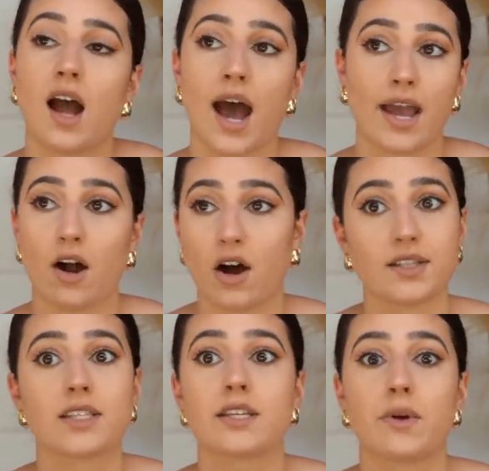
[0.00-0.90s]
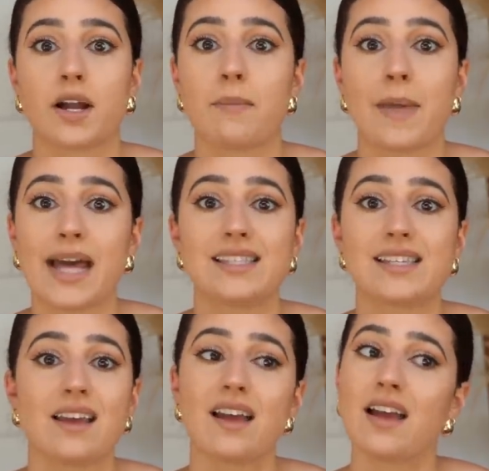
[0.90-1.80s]
I honestly
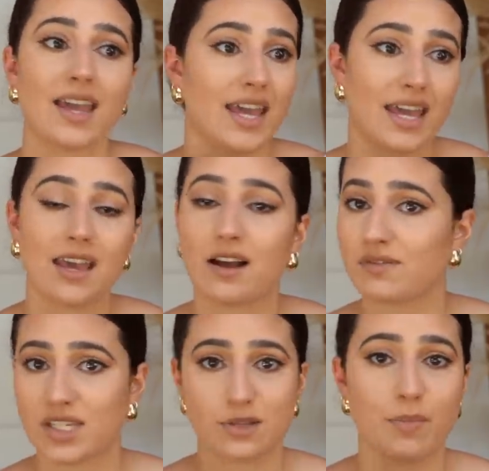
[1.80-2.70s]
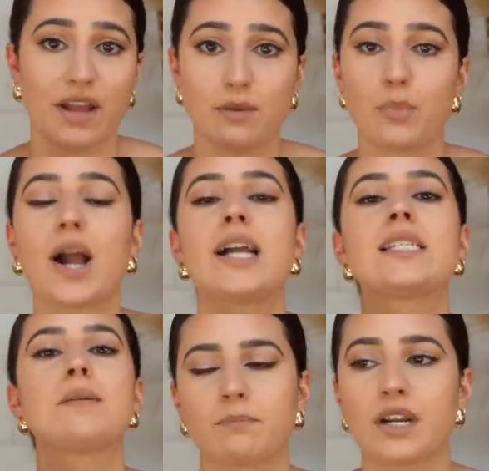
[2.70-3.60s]
recommend it despite the
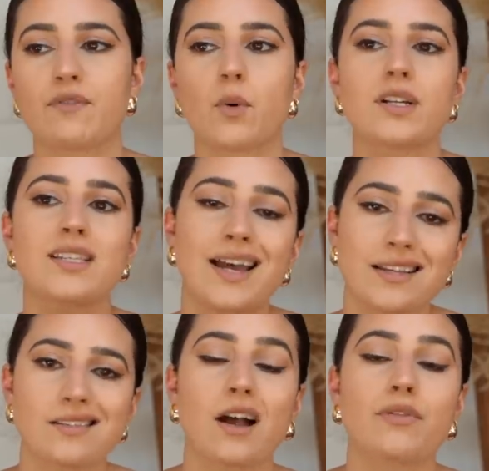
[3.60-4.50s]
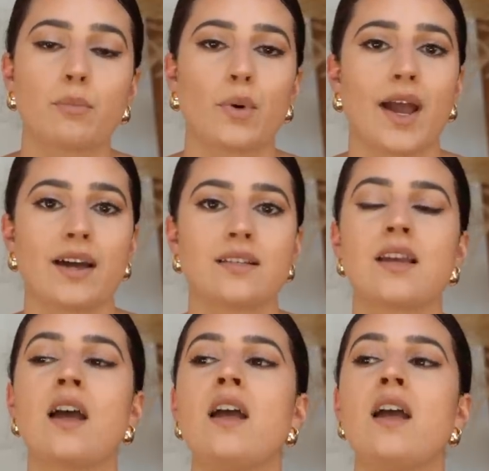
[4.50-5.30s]
price, but if you want to test out the brand,